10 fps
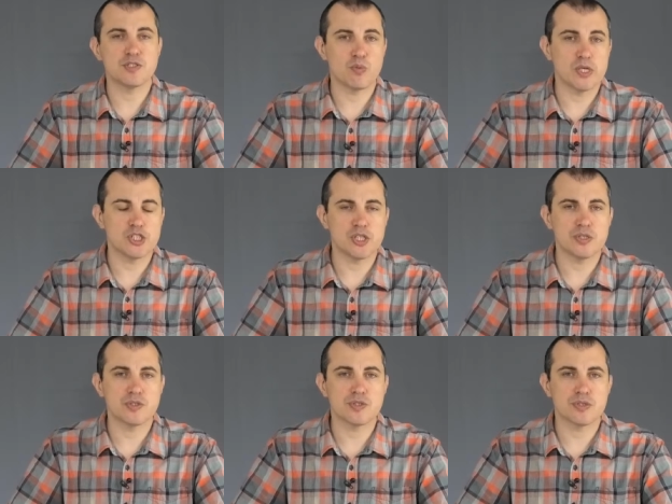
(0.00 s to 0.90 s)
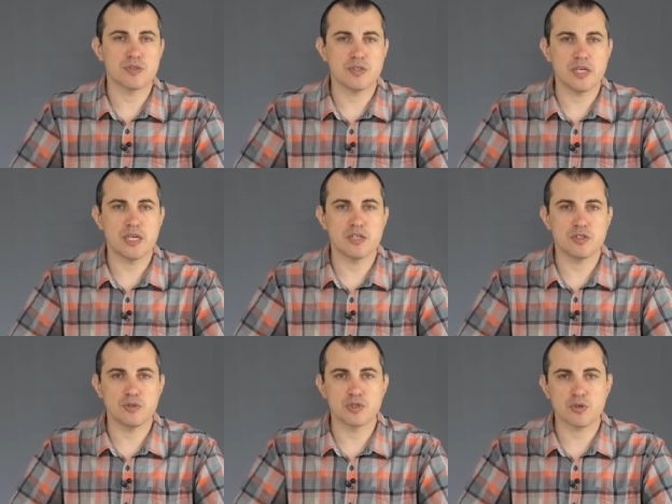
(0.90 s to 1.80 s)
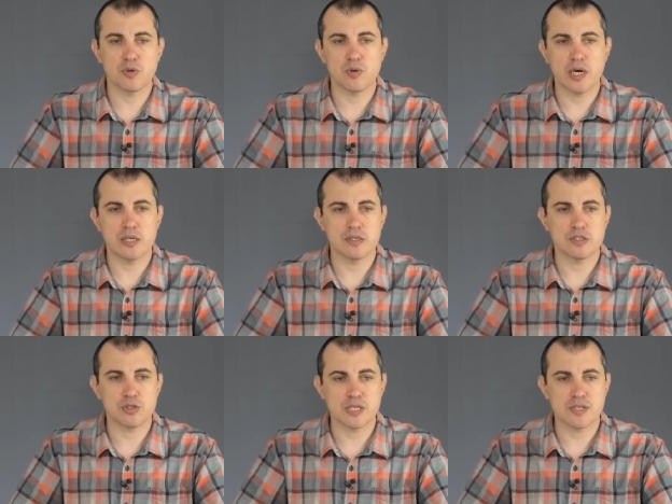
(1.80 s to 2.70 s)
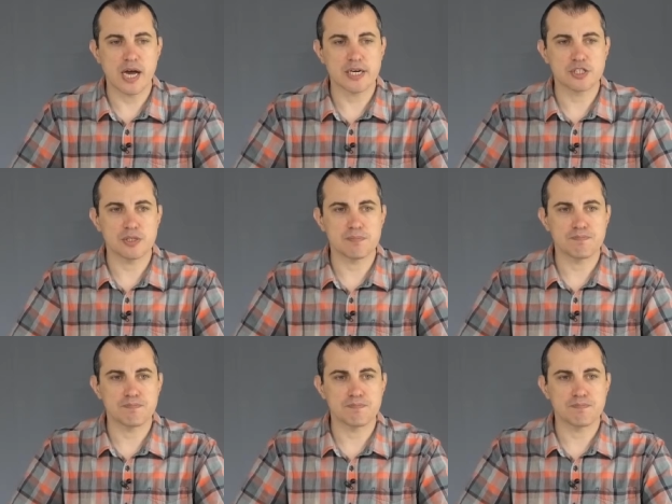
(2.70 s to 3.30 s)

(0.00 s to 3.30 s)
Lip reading: which is the user who created the transaction.